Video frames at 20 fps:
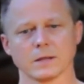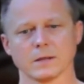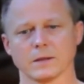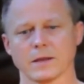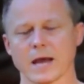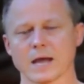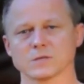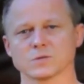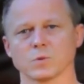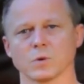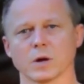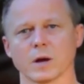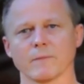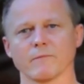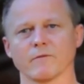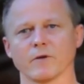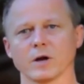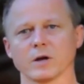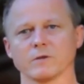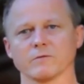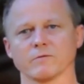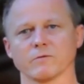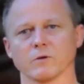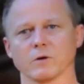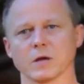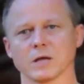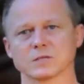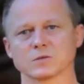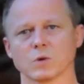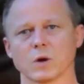that's what I'm fighting for.
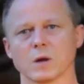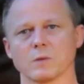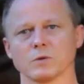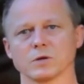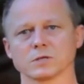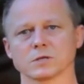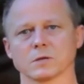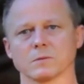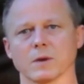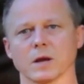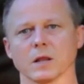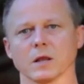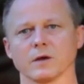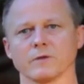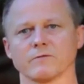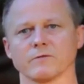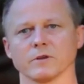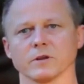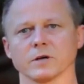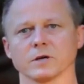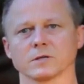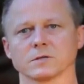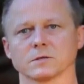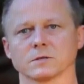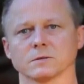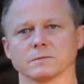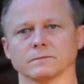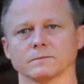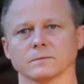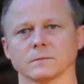That's why I'm risking my life for
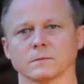this.